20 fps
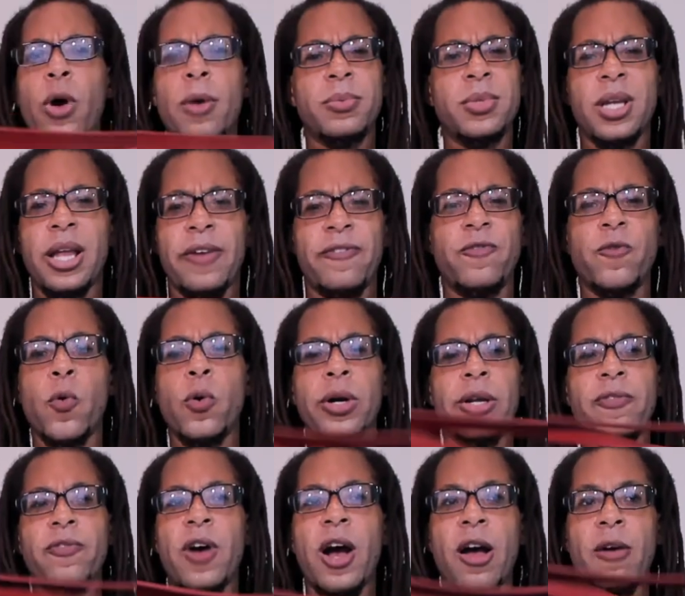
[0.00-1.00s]
up to like
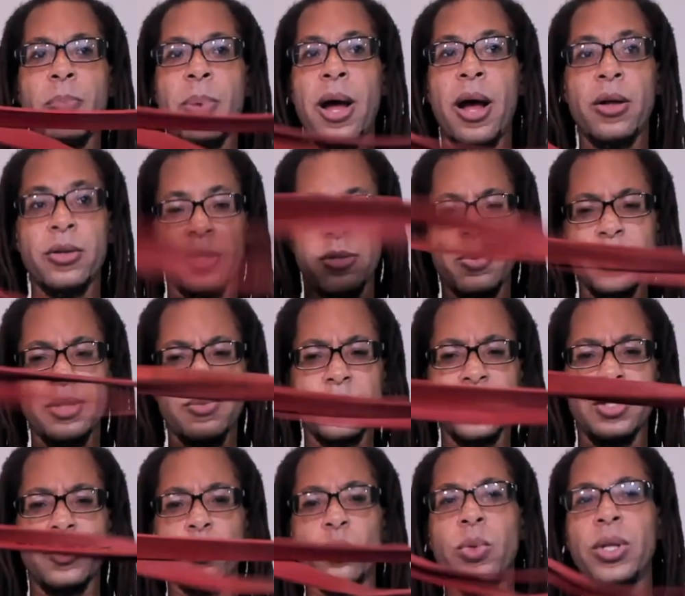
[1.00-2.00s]
45 pounds, especially
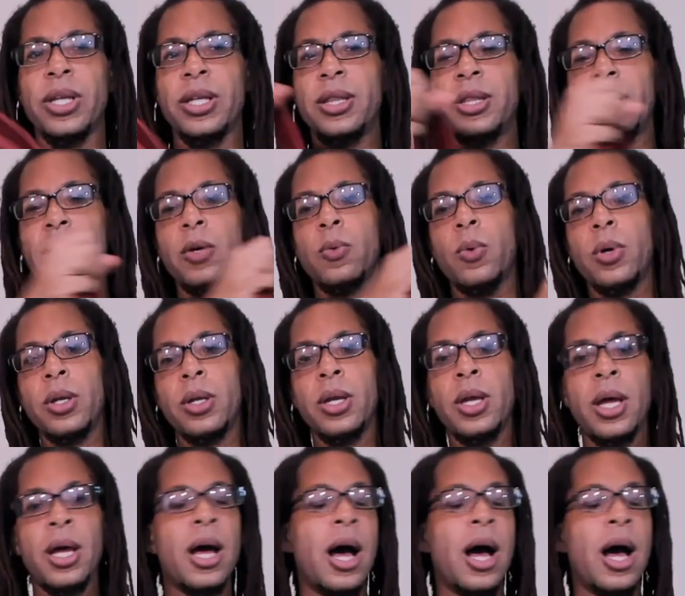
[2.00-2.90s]
with this really thick one.